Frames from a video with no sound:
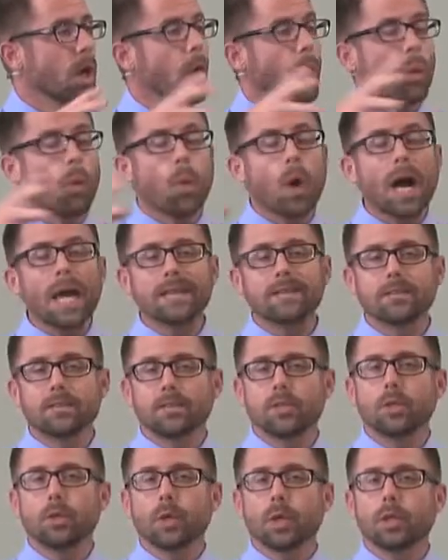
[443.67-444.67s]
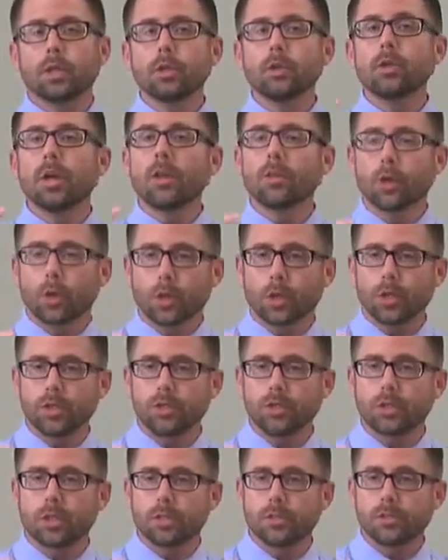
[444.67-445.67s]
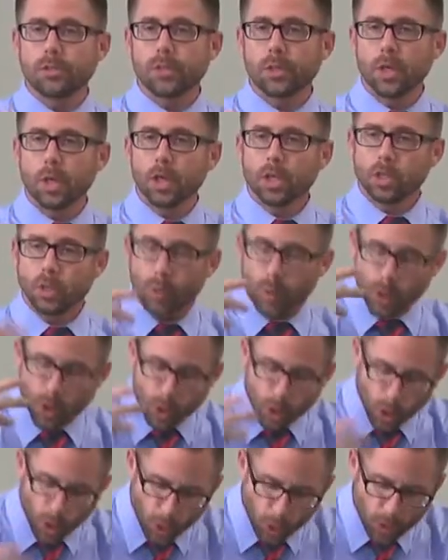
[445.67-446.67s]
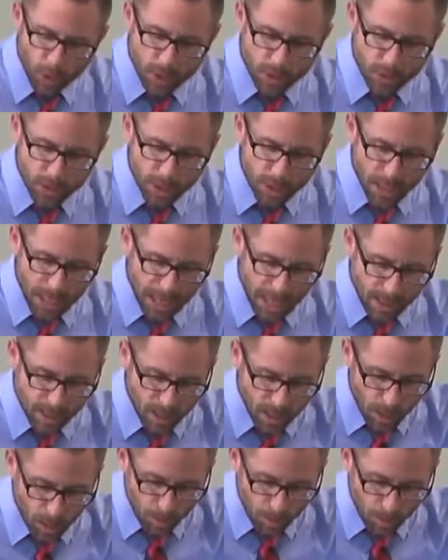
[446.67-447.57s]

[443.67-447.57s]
widens to include other Christians to encourage and